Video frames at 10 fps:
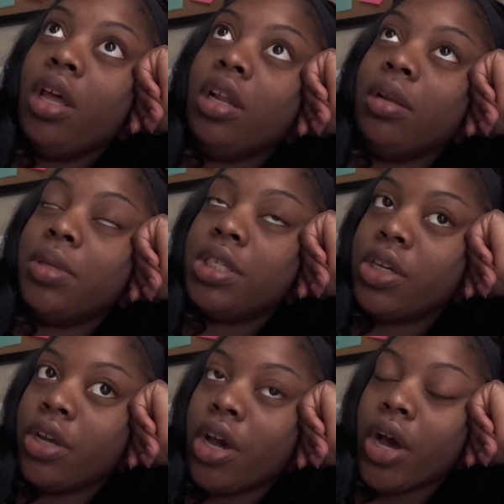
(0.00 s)
Let me tell
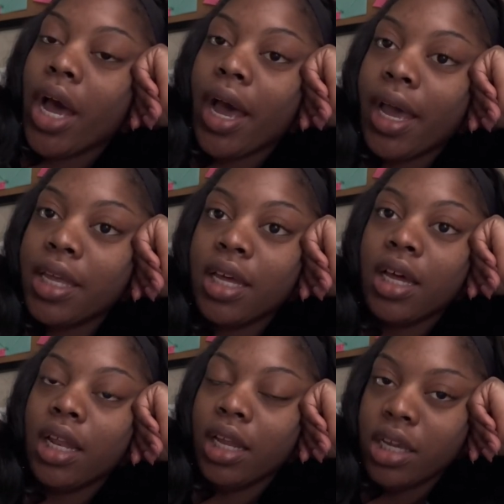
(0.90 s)
y'all, I
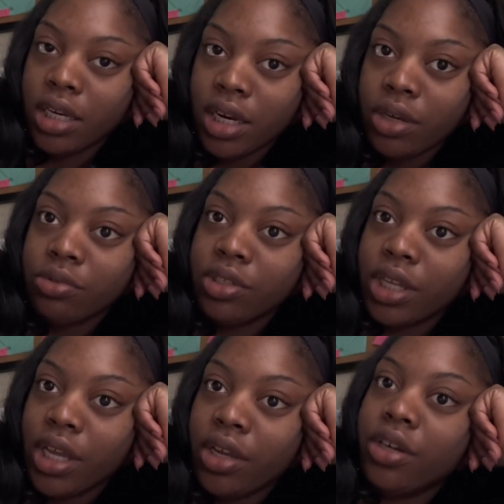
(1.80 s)
cleaned
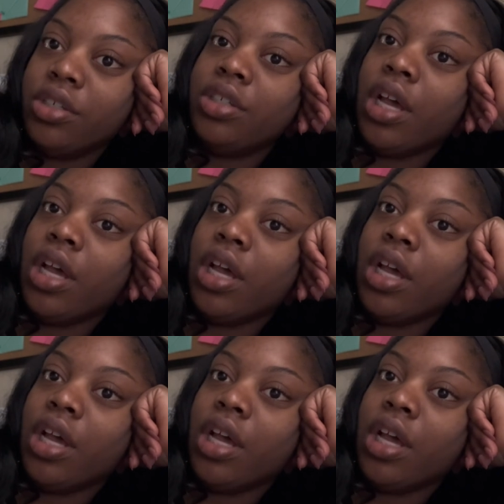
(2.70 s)
downstairs.